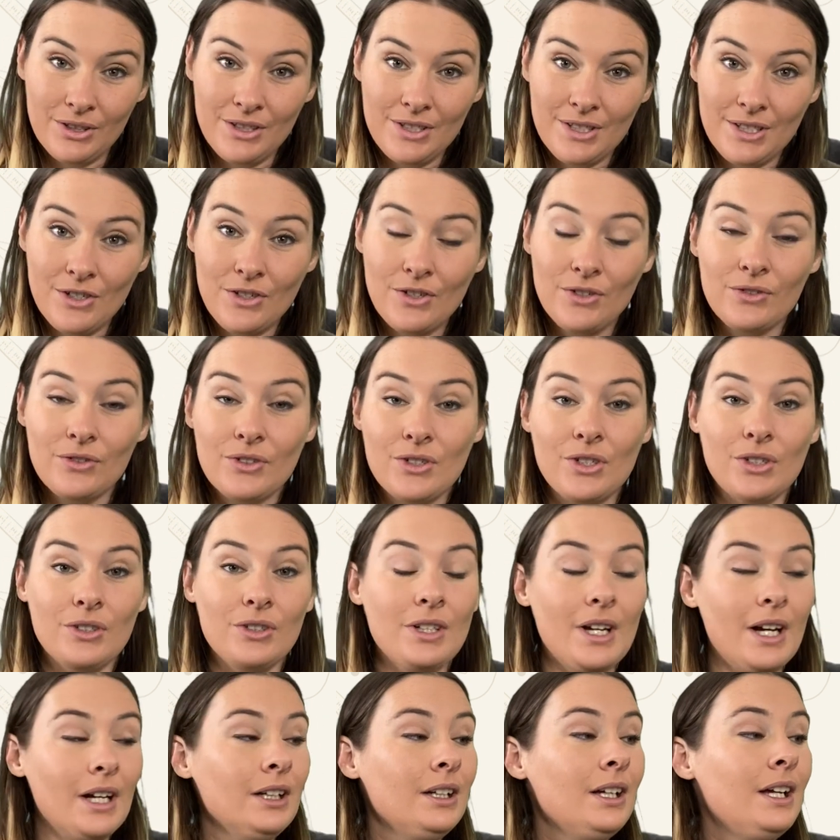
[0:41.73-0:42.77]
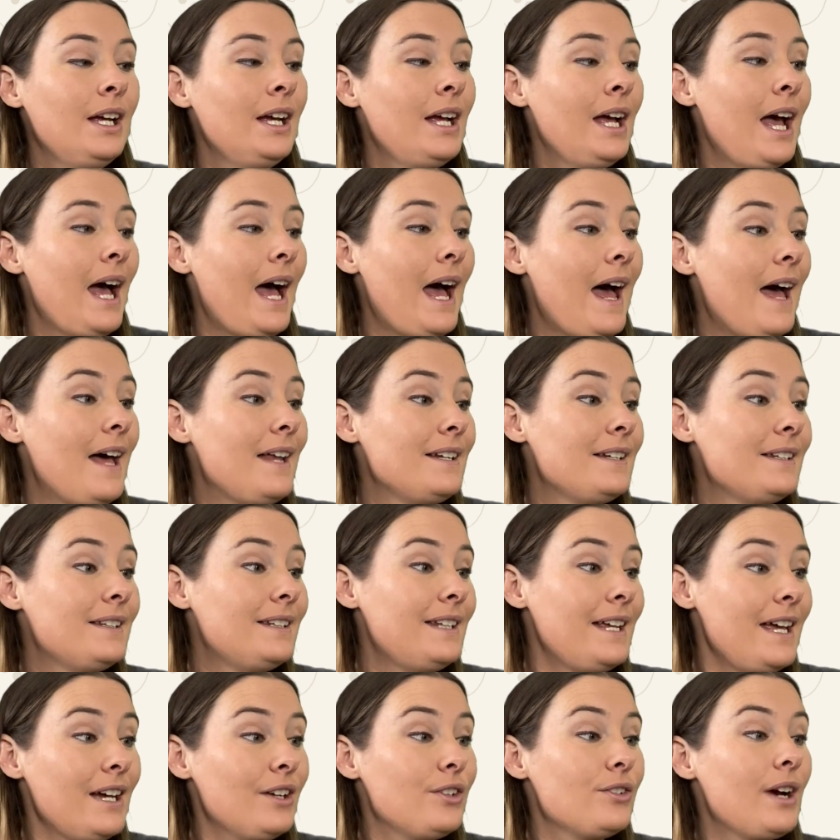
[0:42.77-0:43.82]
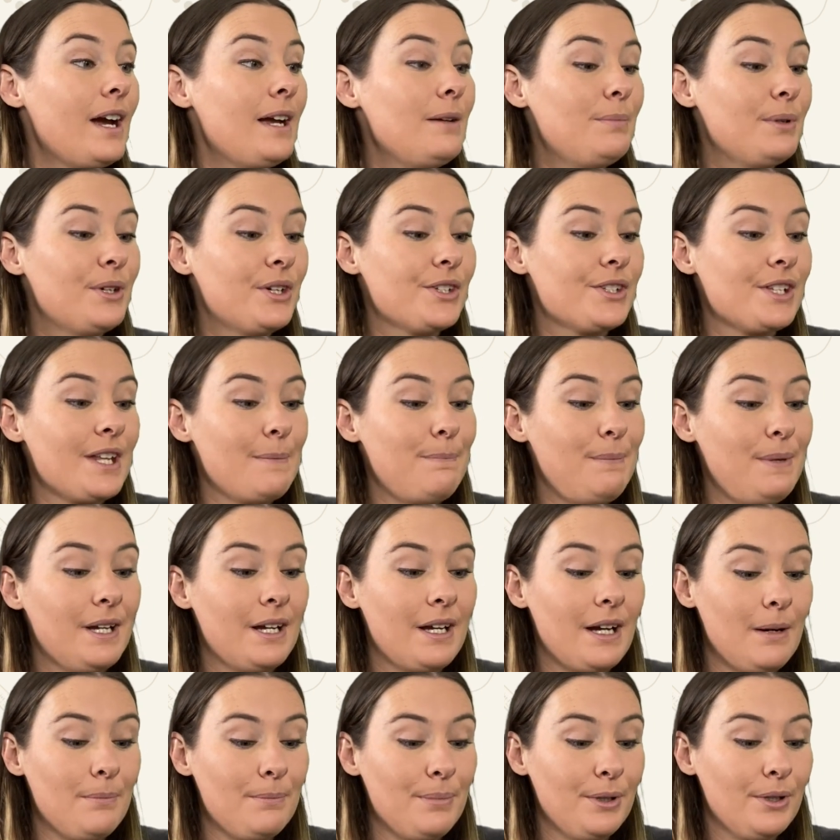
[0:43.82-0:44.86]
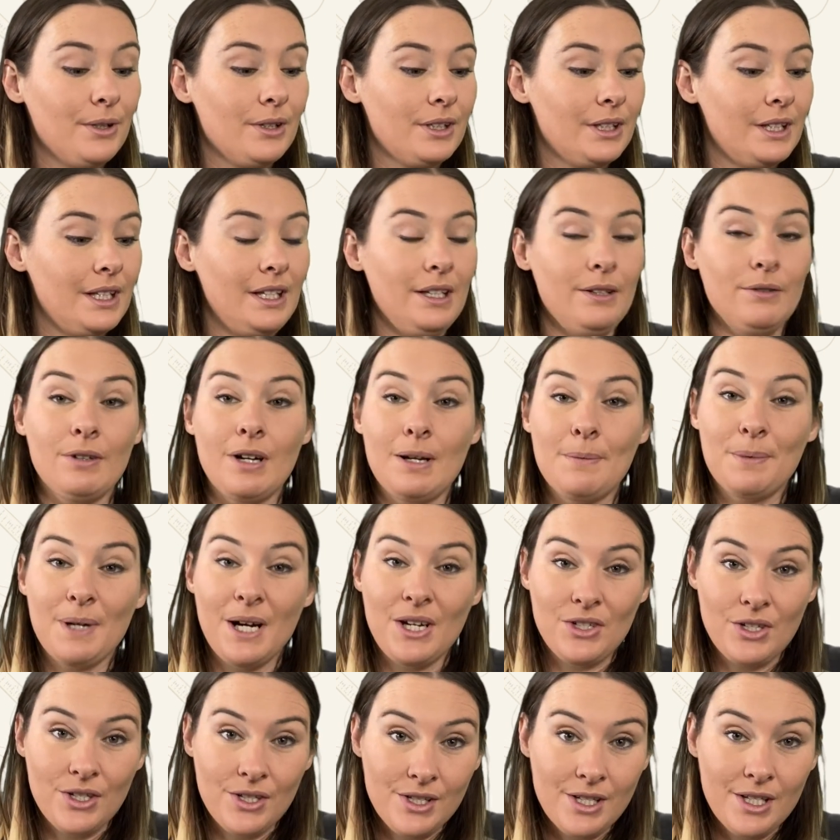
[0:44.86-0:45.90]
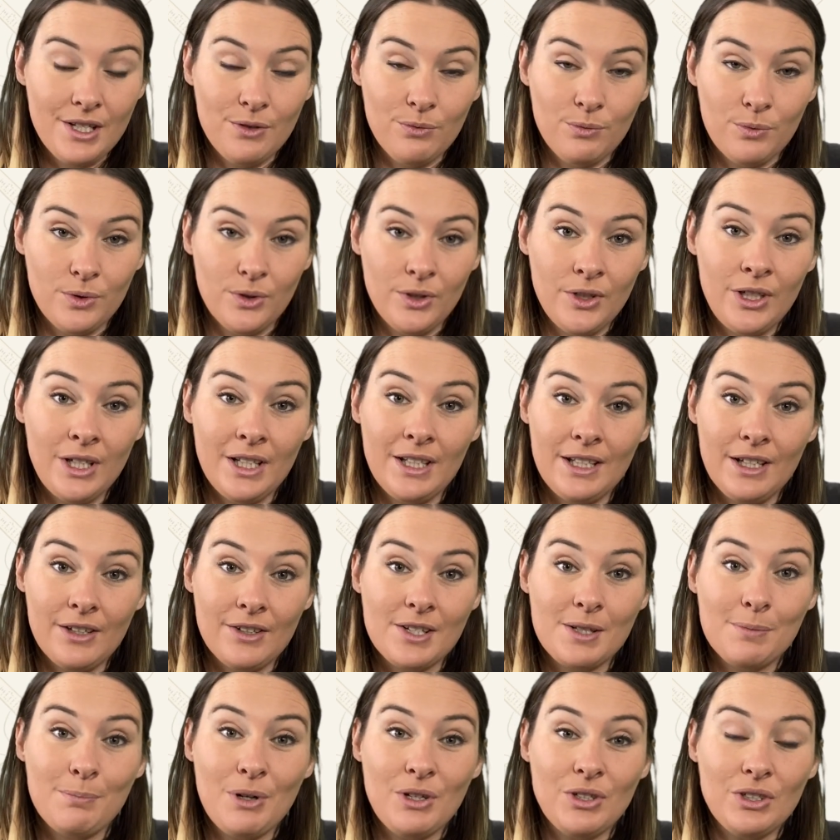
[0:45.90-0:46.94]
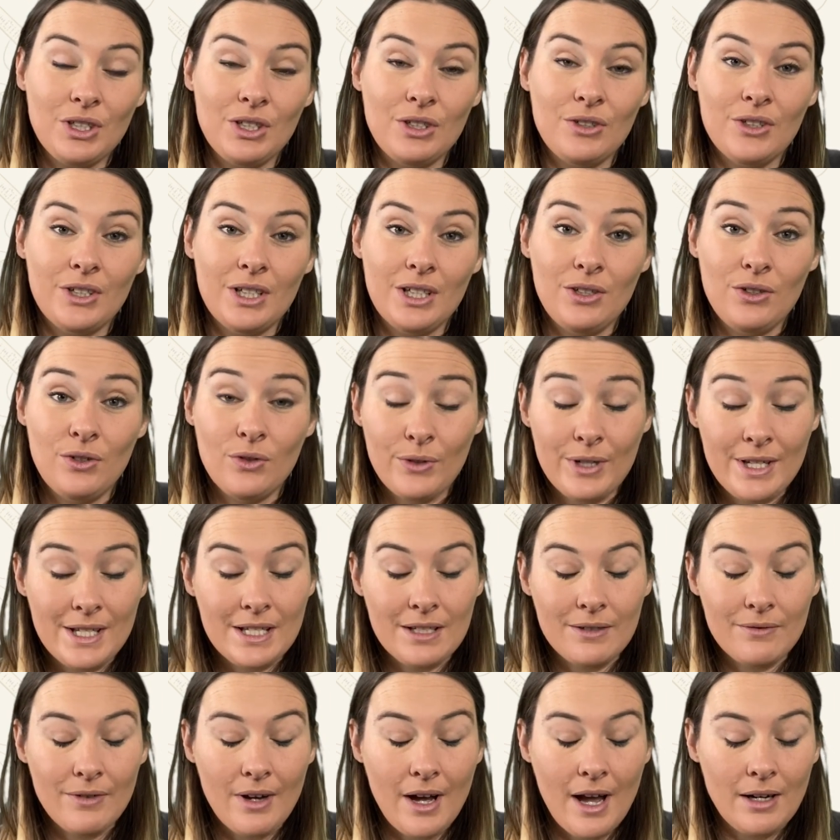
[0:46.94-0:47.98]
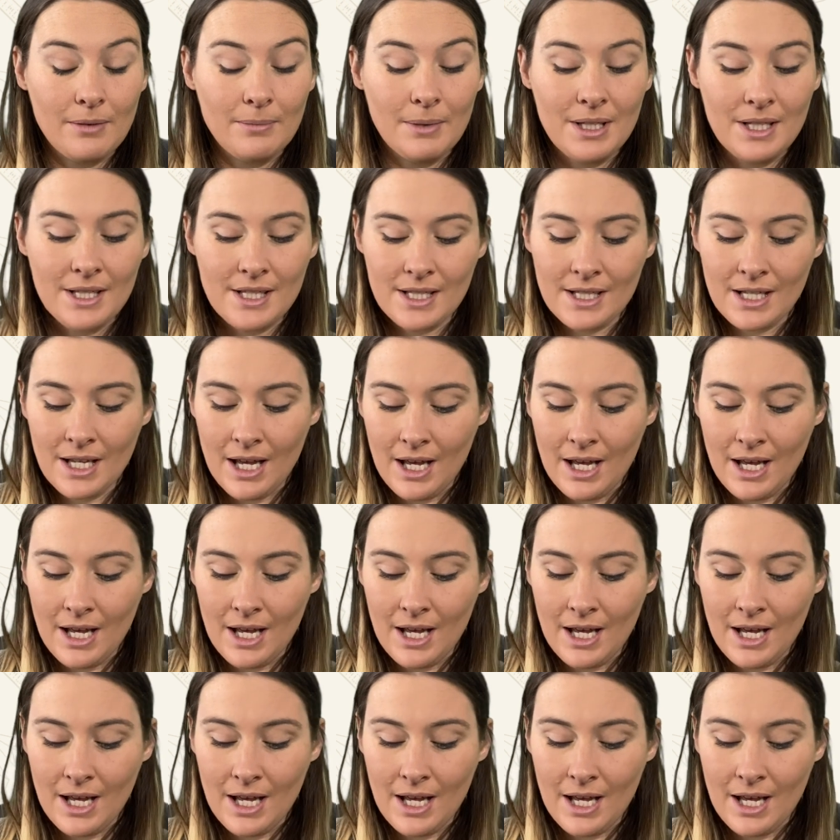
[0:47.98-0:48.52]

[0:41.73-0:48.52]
digital tuner, and they're great because they pick up the vibrations in the wood and they're especially good in noisy environments.